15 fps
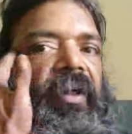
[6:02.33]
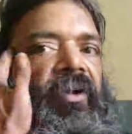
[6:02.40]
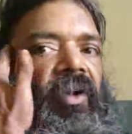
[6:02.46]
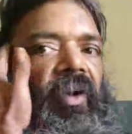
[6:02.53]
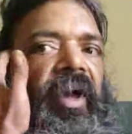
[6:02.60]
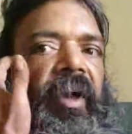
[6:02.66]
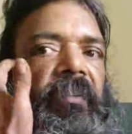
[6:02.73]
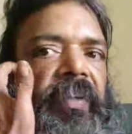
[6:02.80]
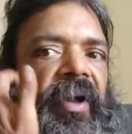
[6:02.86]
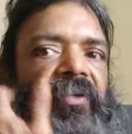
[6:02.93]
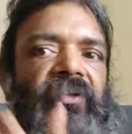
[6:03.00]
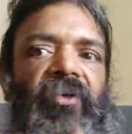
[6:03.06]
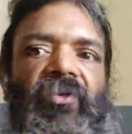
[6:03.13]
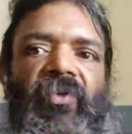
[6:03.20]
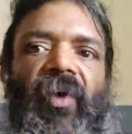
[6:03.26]
Now
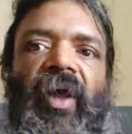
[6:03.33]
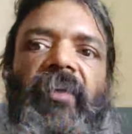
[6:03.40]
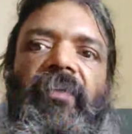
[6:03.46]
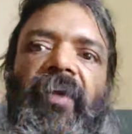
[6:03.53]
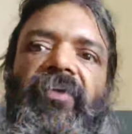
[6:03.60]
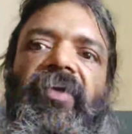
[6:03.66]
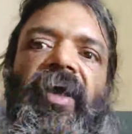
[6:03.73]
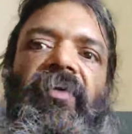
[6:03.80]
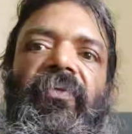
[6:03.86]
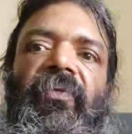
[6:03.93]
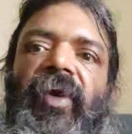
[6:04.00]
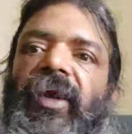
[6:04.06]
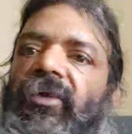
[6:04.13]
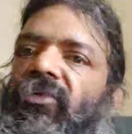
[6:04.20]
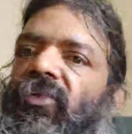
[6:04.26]
fx square plus
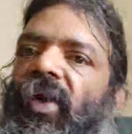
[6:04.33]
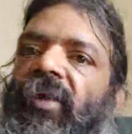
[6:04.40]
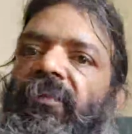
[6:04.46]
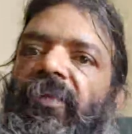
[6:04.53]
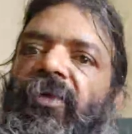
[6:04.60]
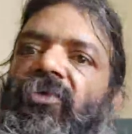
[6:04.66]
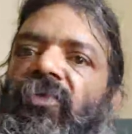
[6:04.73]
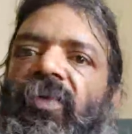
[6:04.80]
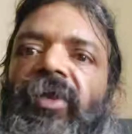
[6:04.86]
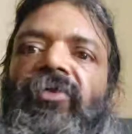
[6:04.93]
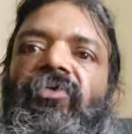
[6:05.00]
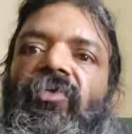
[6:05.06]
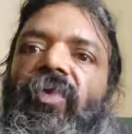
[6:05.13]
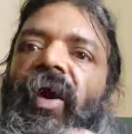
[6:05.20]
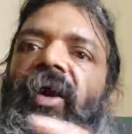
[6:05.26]
fy square plus 1
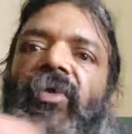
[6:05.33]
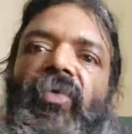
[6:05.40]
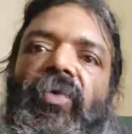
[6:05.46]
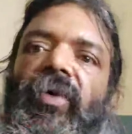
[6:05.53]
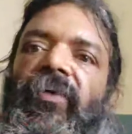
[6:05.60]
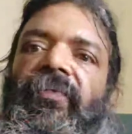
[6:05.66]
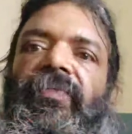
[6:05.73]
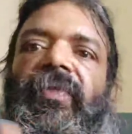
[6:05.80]
square root